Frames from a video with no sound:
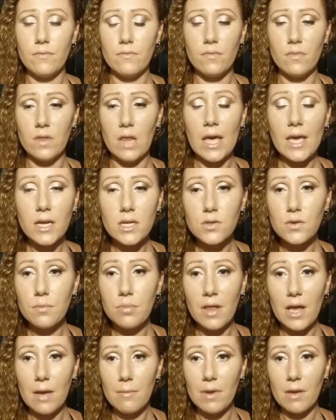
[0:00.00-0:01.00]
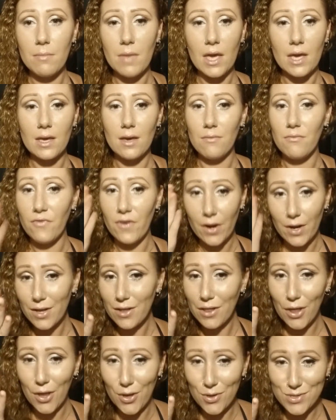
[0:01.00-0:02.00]
like to apply my makeup very
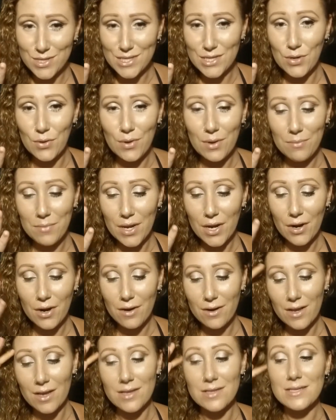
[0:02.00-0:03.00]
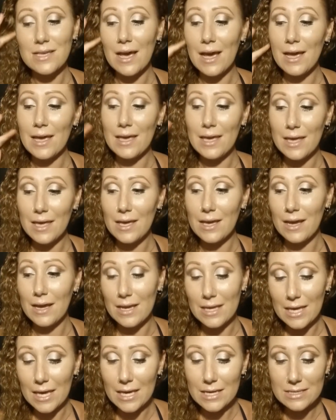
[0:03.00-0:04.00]
close to a mirror because I
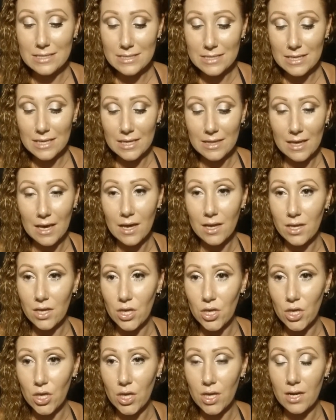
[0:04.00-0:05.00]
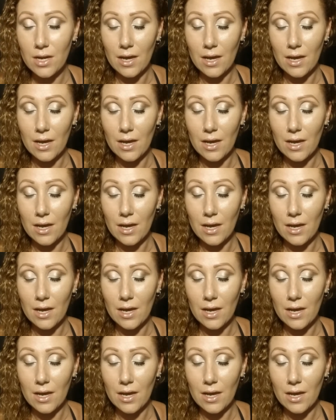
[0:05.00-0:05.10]
can't see that good.